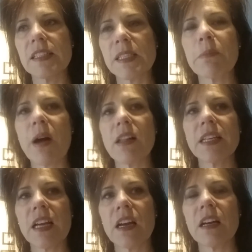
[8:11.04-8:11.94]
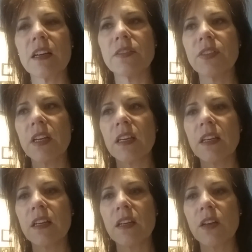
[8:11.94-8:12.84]
symbolic of
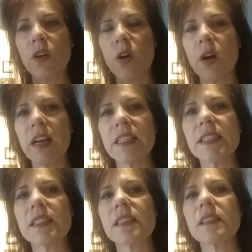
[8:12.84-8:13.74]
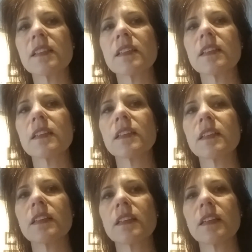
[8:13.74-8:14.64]
Christ's
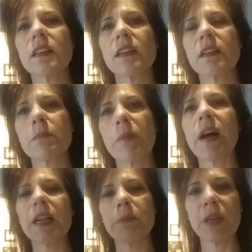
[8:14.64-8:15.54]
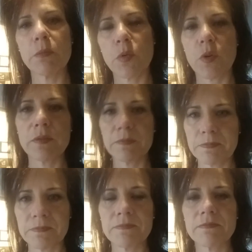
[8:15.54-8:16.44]
body being born.
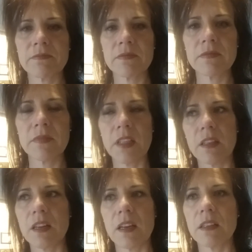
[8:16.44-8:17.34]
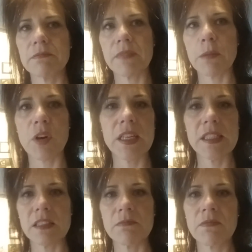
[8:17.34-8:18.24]
I'm
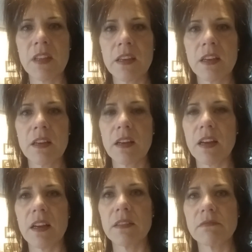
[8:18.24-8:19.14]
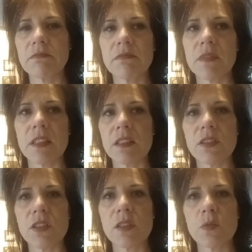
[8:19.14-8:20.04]
crazy.
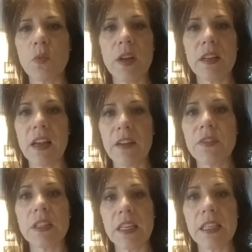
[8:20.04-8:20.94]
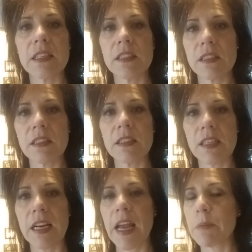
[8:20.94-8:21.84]
That's just what I feel like is
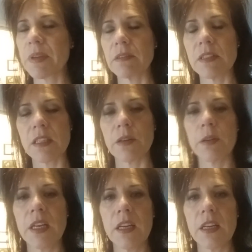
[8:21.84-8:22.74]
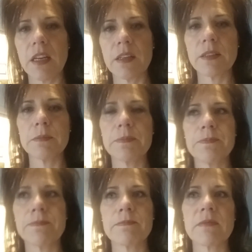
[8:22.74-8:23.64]
going to happen. So I'm
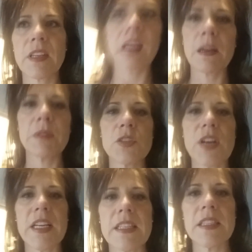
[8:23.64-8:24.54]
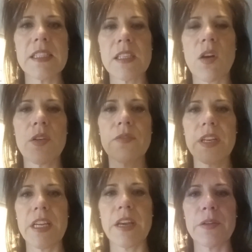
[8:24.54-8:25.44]
going to try to get this on
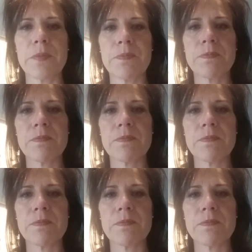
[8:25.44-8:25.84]
video